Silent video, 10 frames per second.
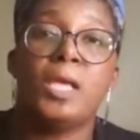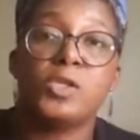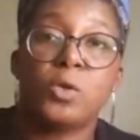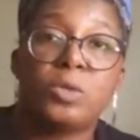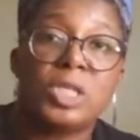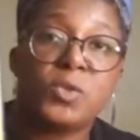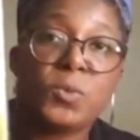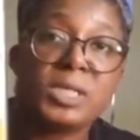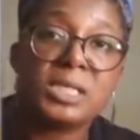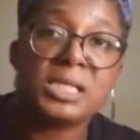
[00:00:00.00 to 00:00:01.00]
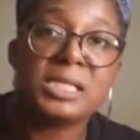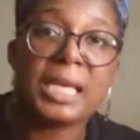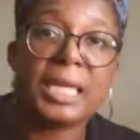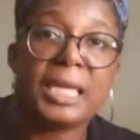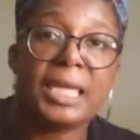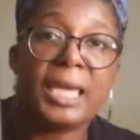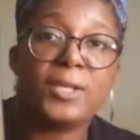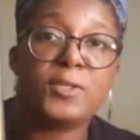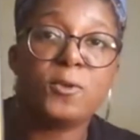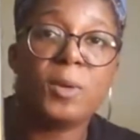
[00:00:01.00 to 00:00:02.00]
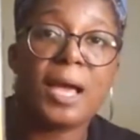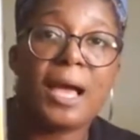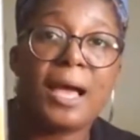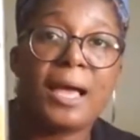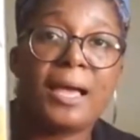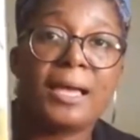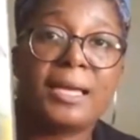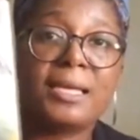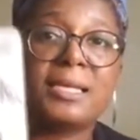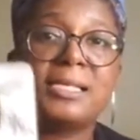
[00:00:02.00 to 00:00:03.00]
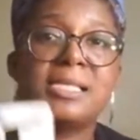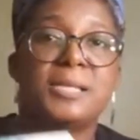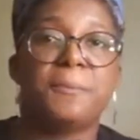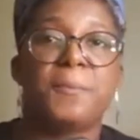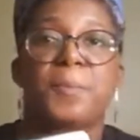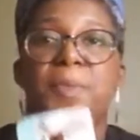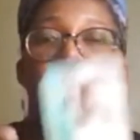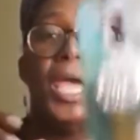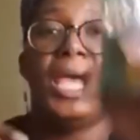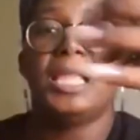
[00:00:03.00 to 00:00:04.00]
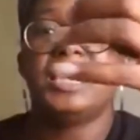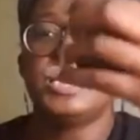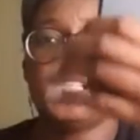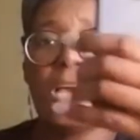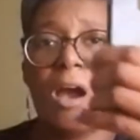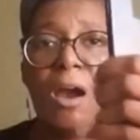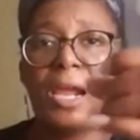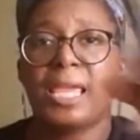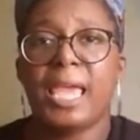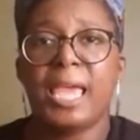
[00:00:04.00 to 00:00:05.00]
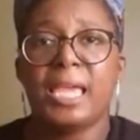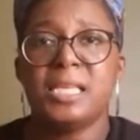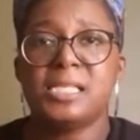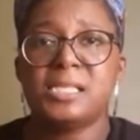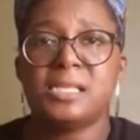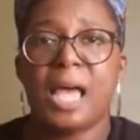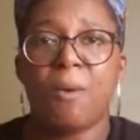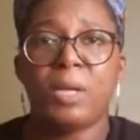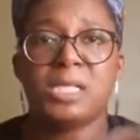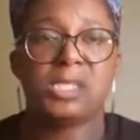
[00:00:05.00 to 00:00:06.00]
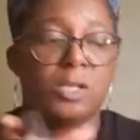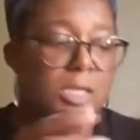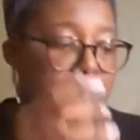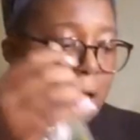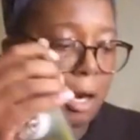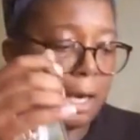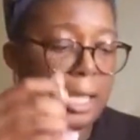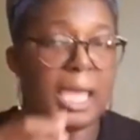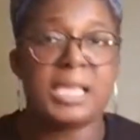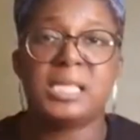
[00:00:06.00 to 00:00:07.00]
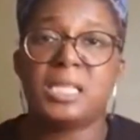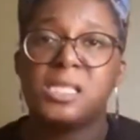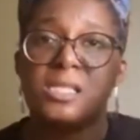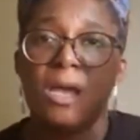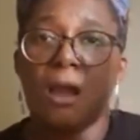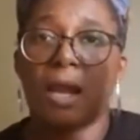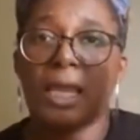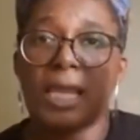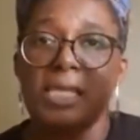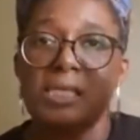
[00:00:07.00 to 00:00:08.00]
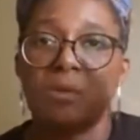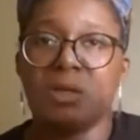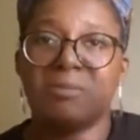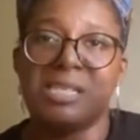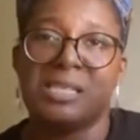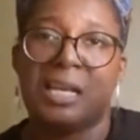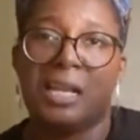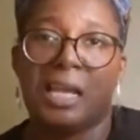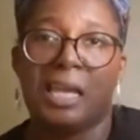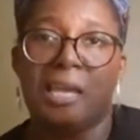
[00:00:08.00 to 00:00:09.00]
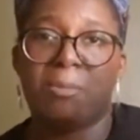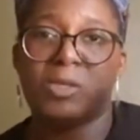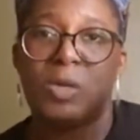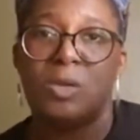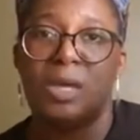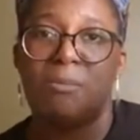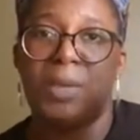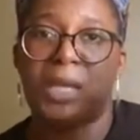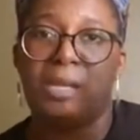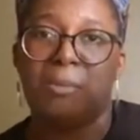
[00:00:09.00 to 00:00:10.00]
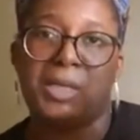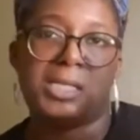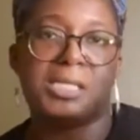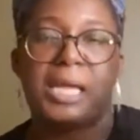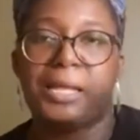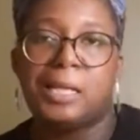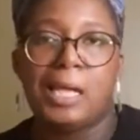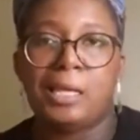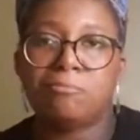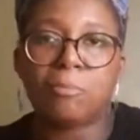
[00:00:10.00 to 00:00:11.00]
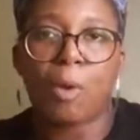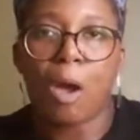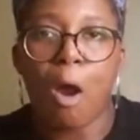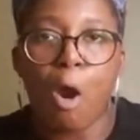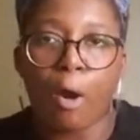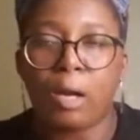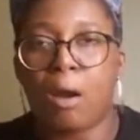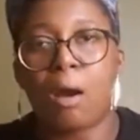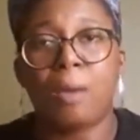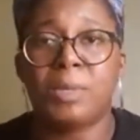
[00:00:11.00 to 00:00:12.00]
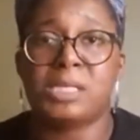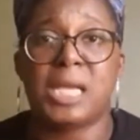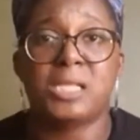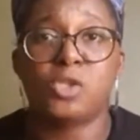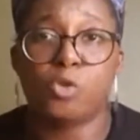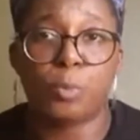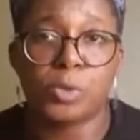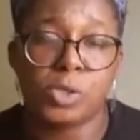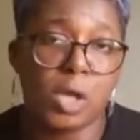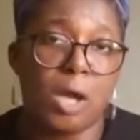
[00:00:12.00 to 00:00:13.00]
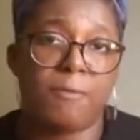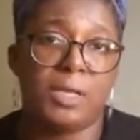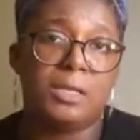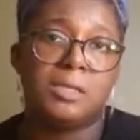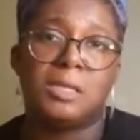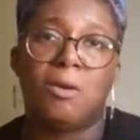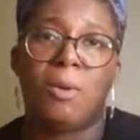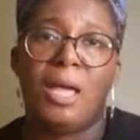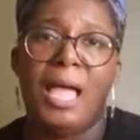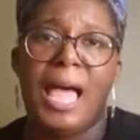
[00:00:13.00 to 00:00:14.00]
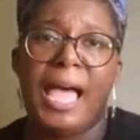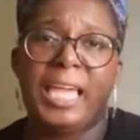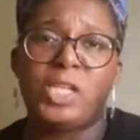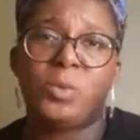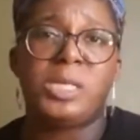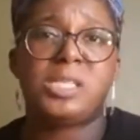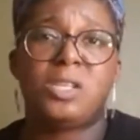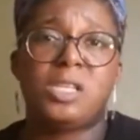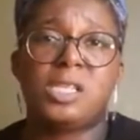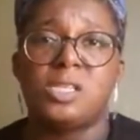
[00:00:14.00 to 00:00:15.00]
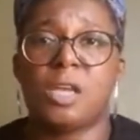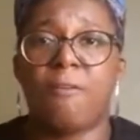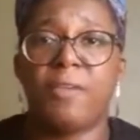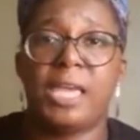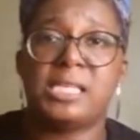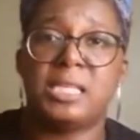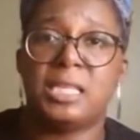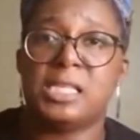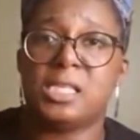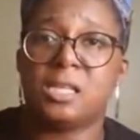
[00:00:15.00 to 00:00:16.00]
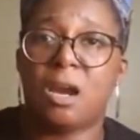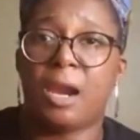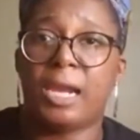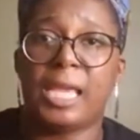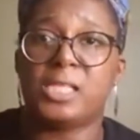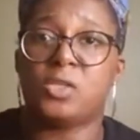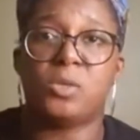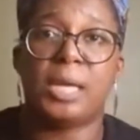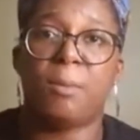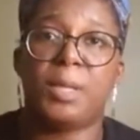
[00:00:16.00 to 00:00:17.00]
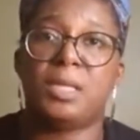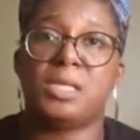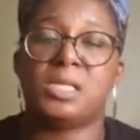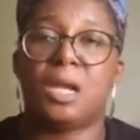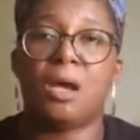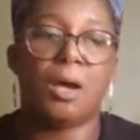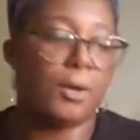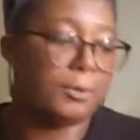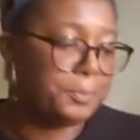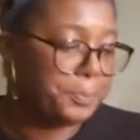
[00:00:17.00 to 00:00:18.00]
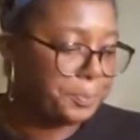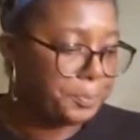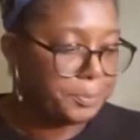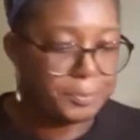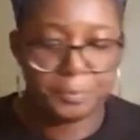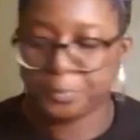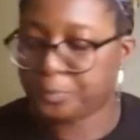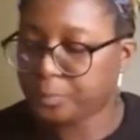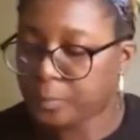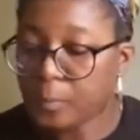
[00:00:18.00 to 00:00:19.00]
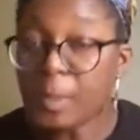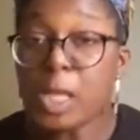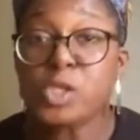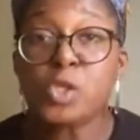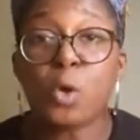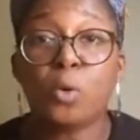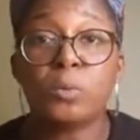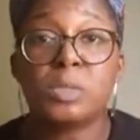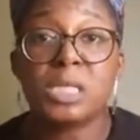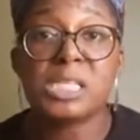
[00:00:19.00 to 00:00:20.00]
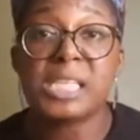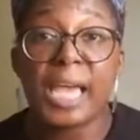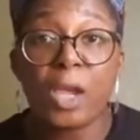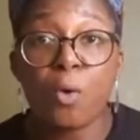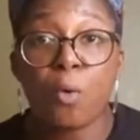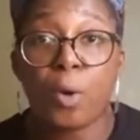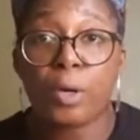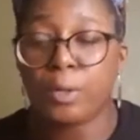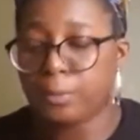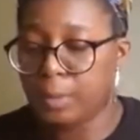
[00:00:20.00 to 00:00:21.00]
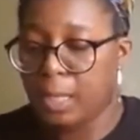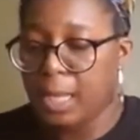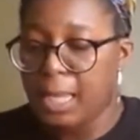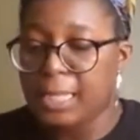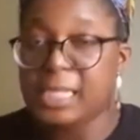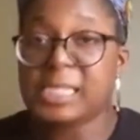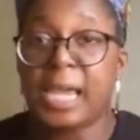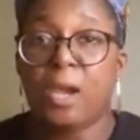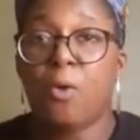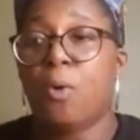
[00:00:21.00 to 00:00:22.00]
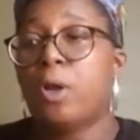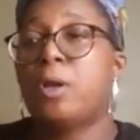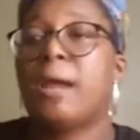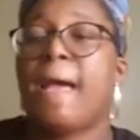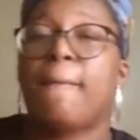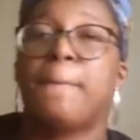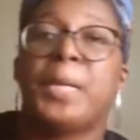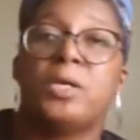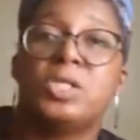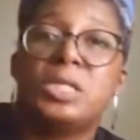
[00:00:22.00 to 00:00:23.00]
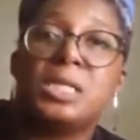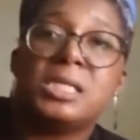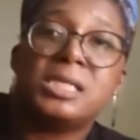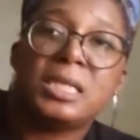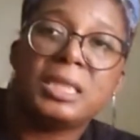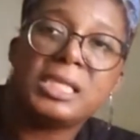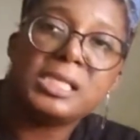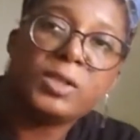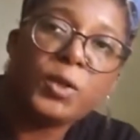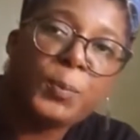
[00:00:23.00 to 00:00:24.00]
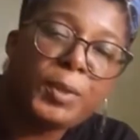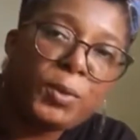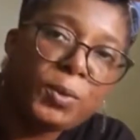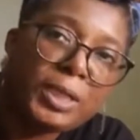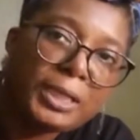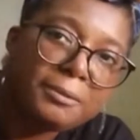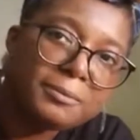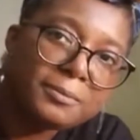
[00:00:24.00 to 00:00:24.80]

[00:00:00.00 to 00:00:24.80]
So this was the second case, you guys. This is a hard case. I would consider this a hard case and this is a hard case. Well, this is kind of like an in-between. You can bend it, but it's not like hard, hard, but it's not super soft either. So I guess you would consider this a soft case, and then this is a hard case because you can't bend this at all. So to the second order, the second order I purchased this little beauty